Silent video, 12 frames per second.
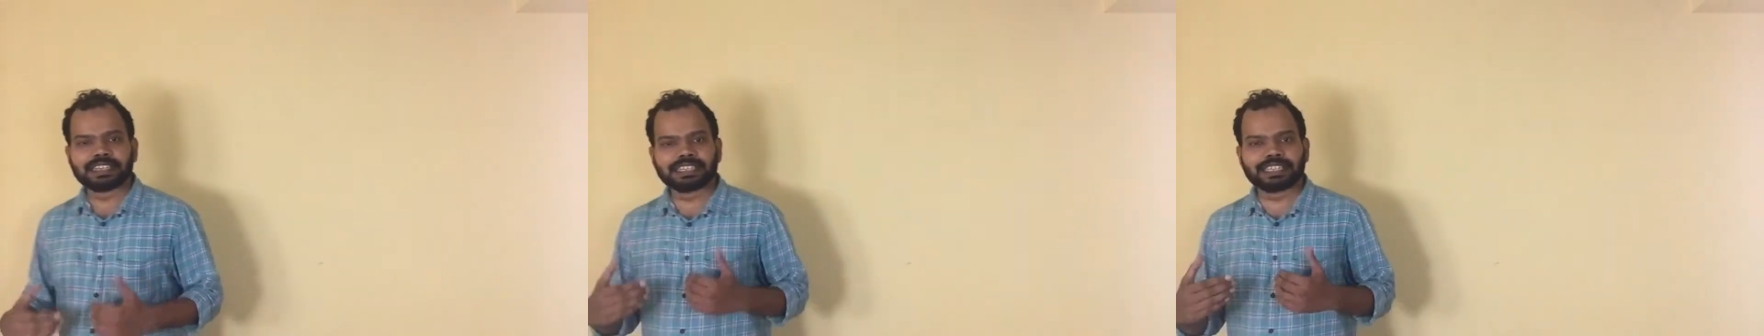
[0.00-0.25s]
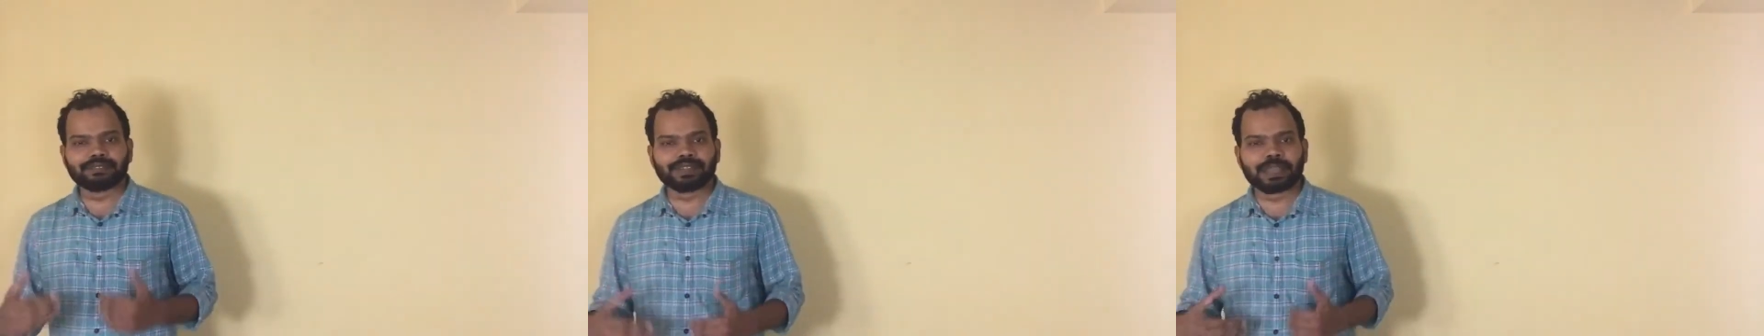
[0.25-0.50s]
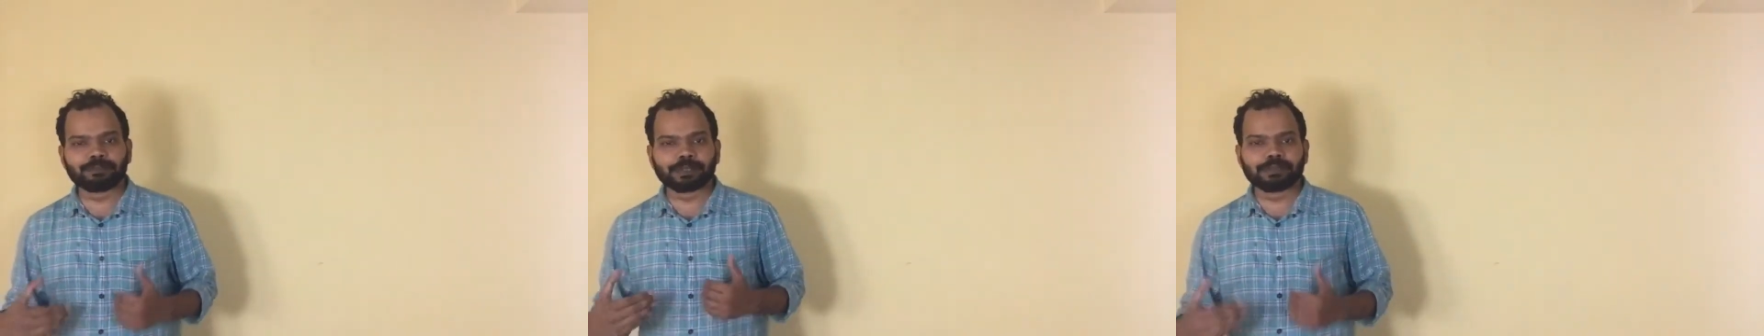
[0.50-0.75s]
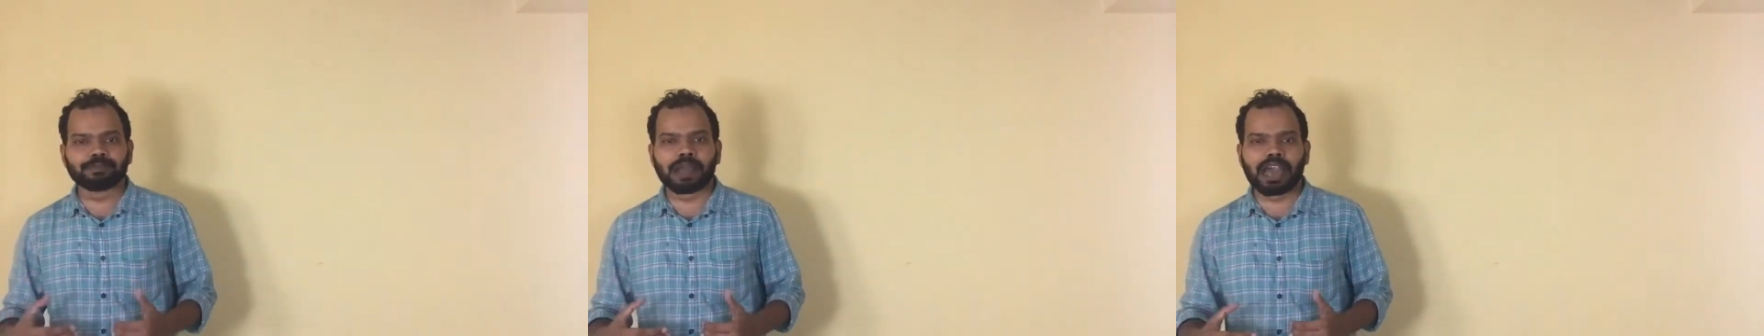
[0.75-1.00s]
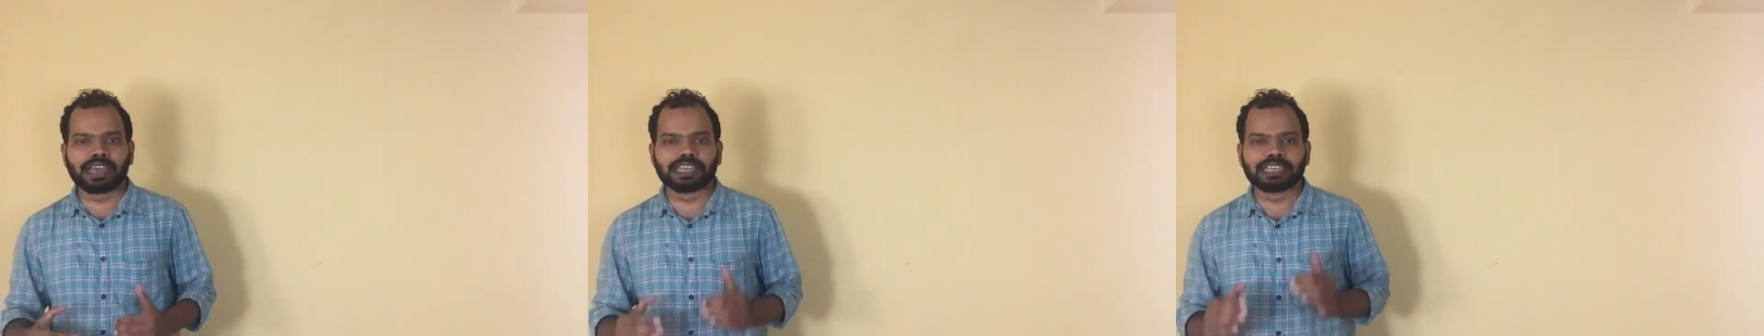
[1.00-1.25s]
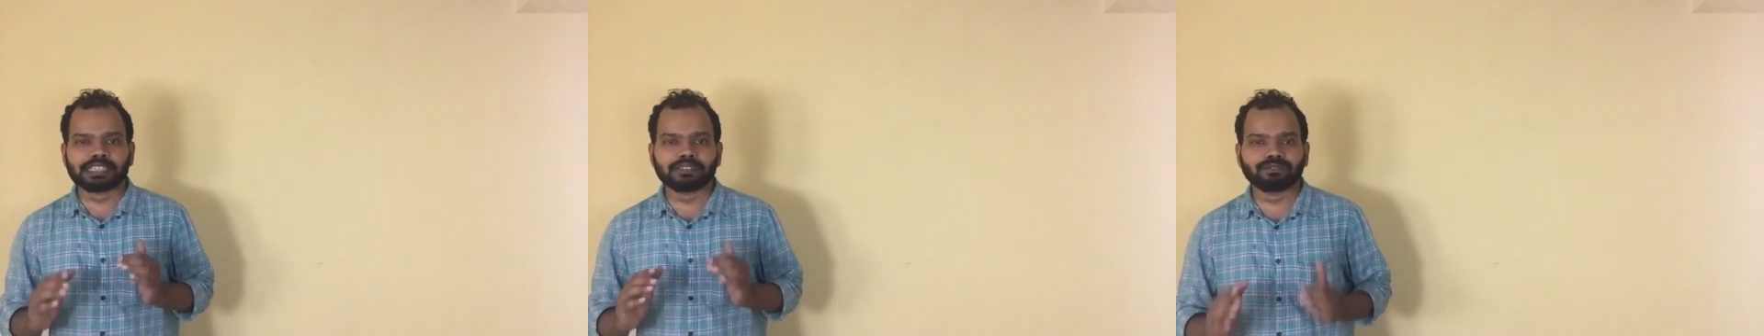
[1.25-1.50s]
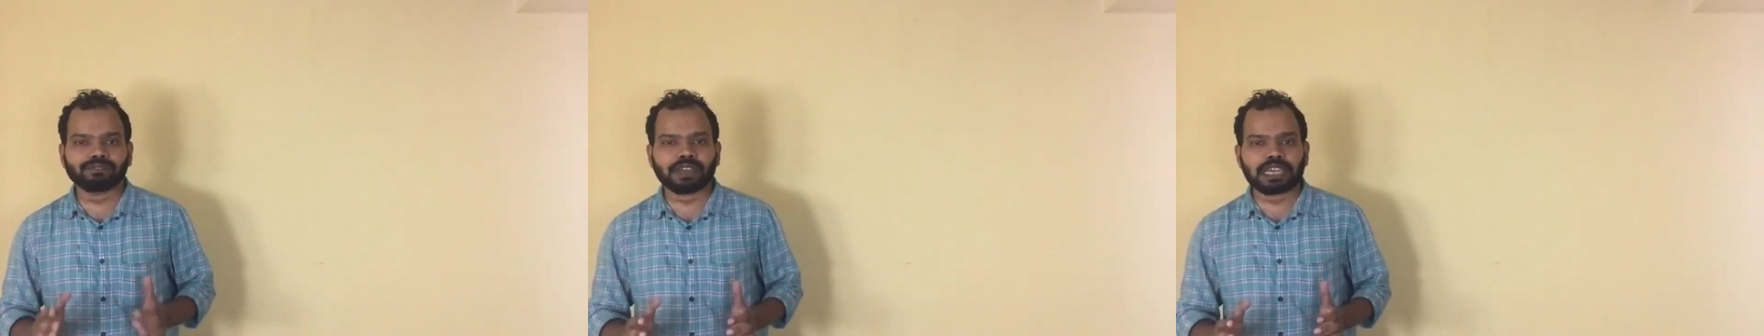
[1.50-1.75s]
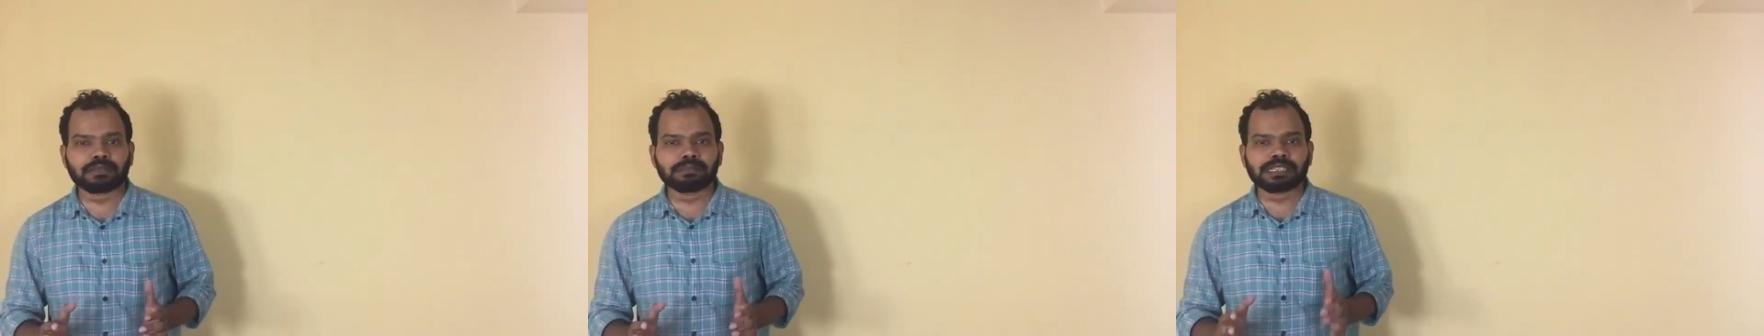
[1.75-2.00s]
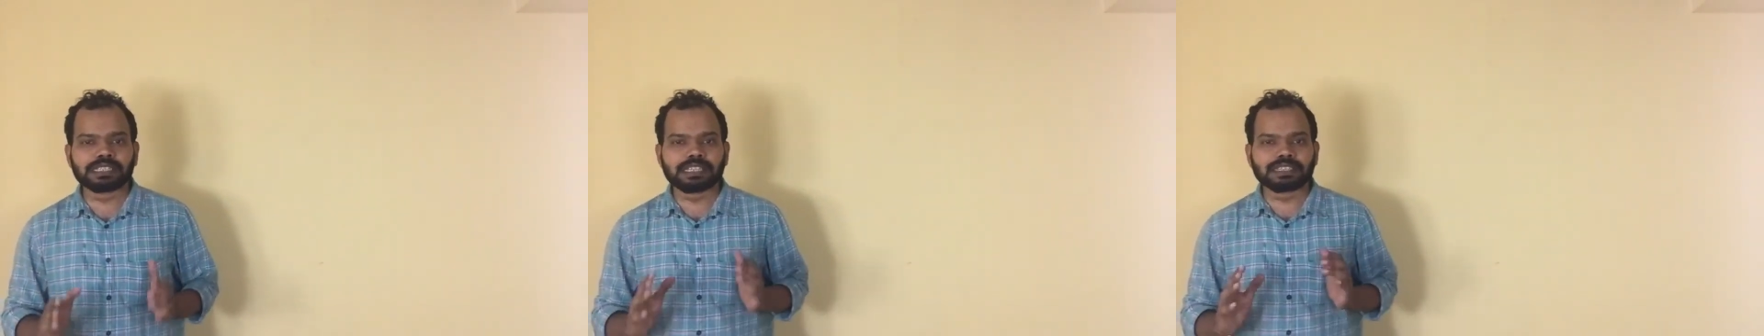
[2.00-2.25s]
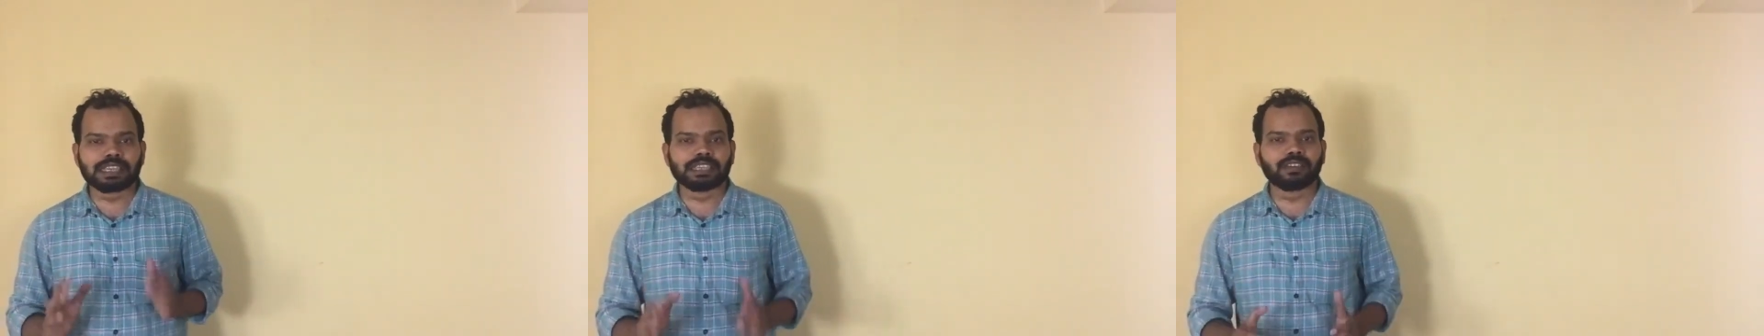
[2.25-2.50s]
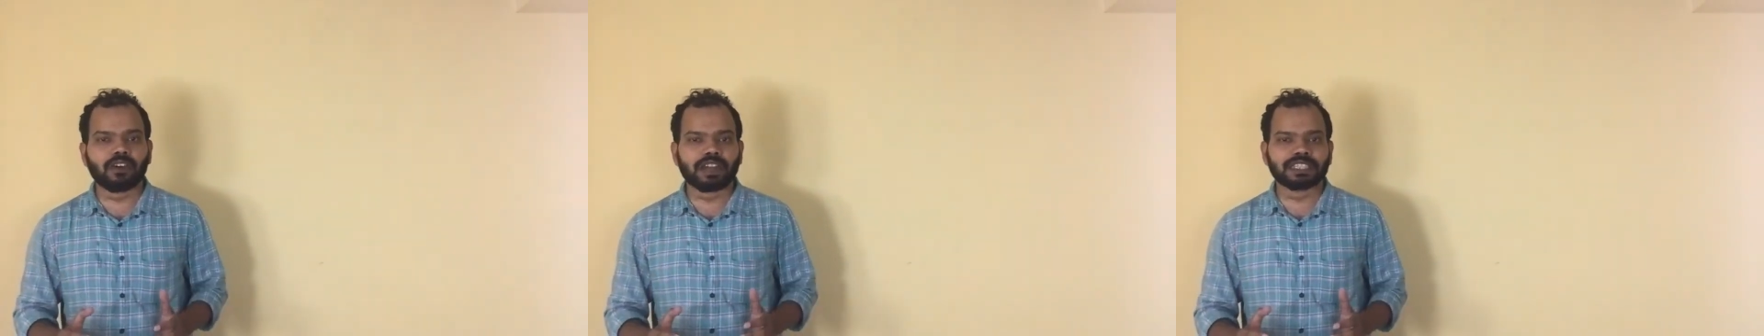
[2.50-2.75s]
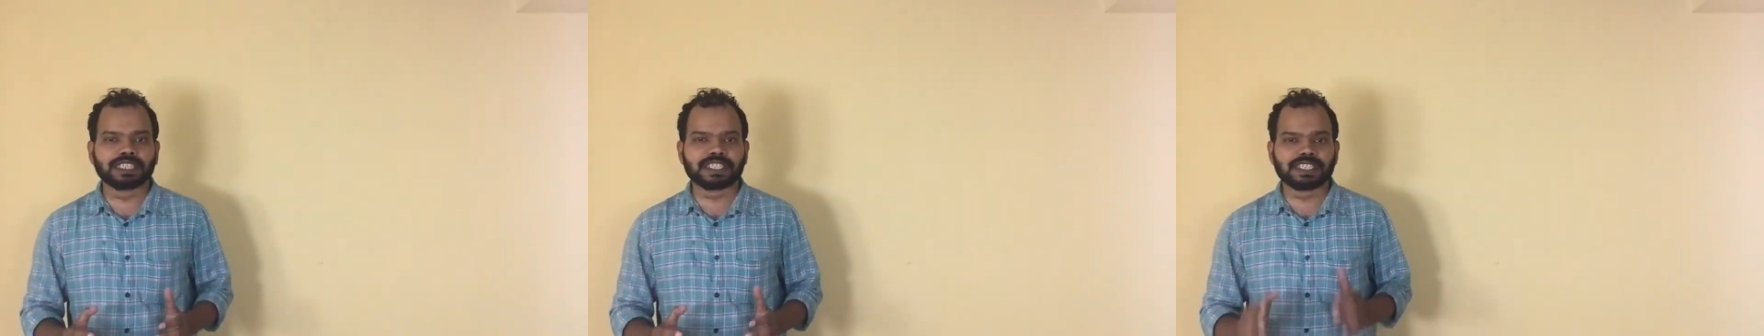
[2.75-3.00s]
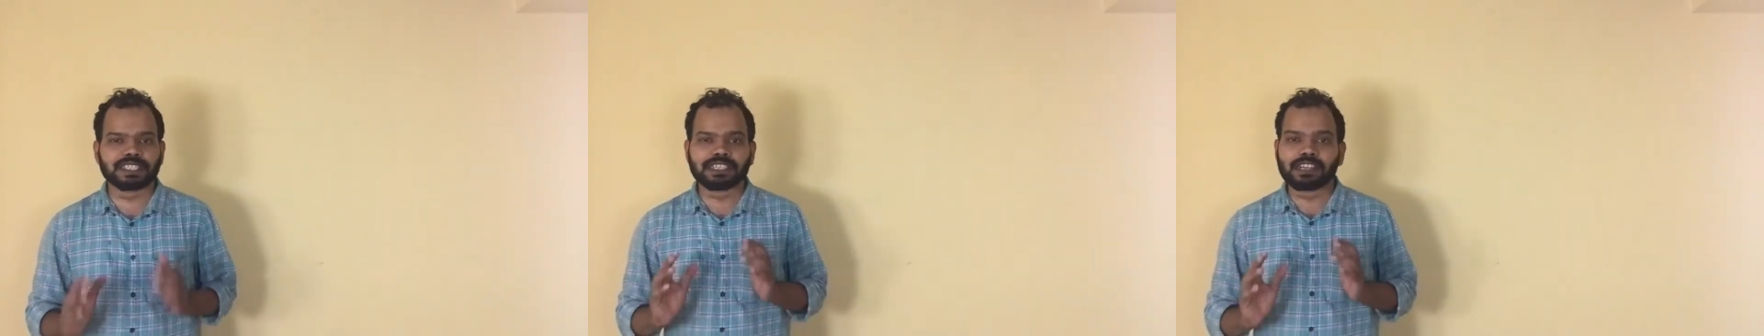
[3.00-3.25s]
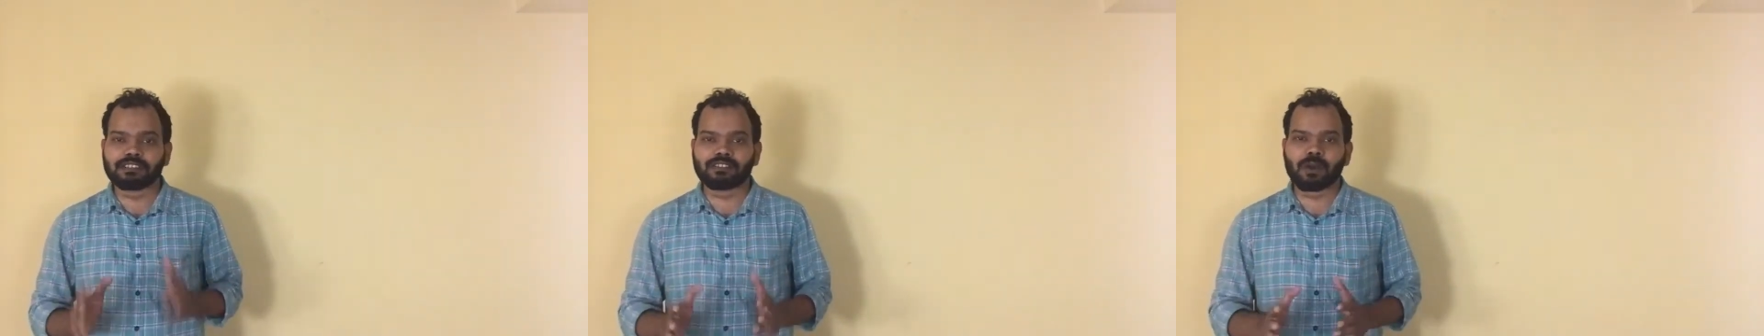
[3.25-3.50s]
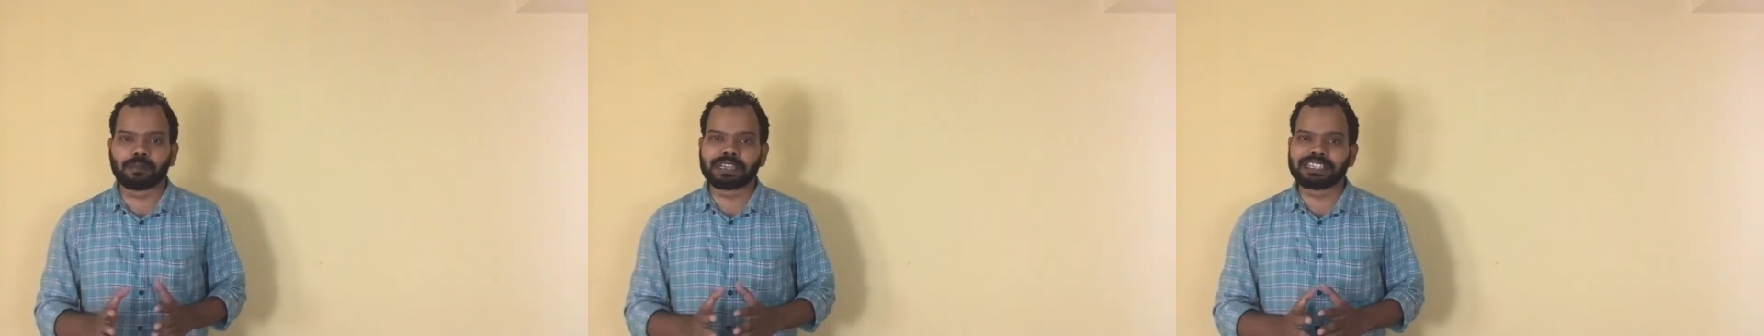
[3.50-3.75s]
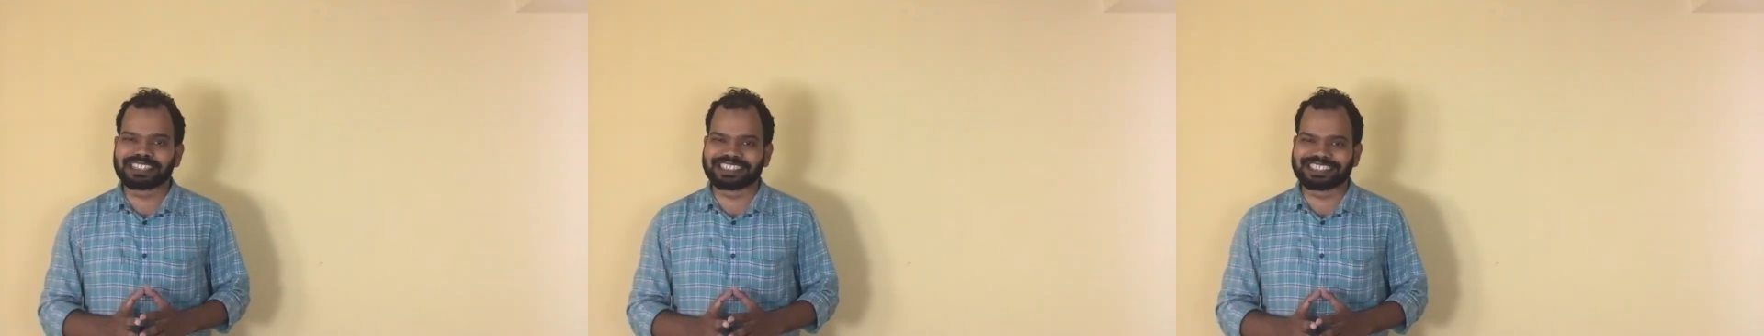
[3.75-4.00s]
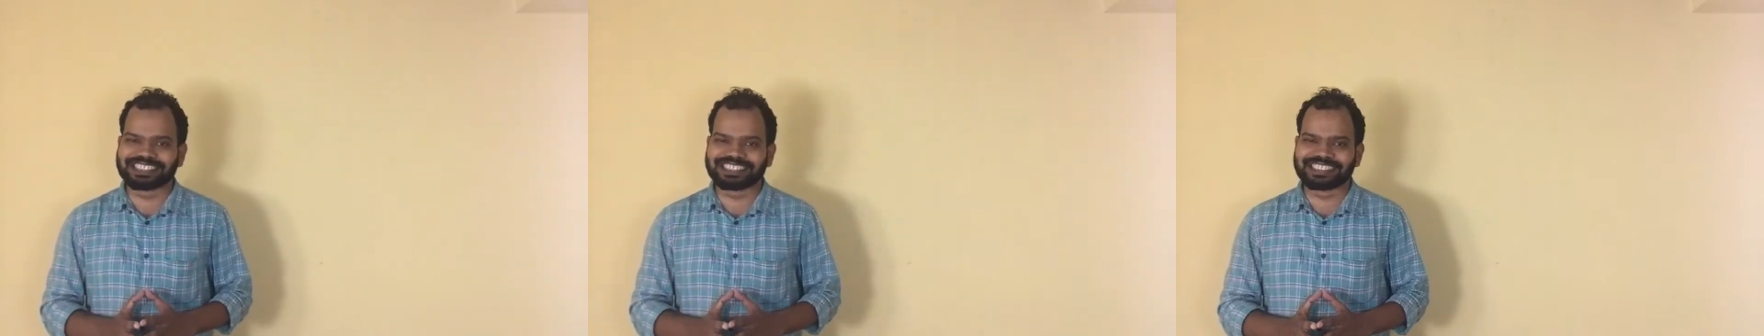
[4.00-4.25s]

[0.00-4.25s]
developed by the famous psychologist Robinson.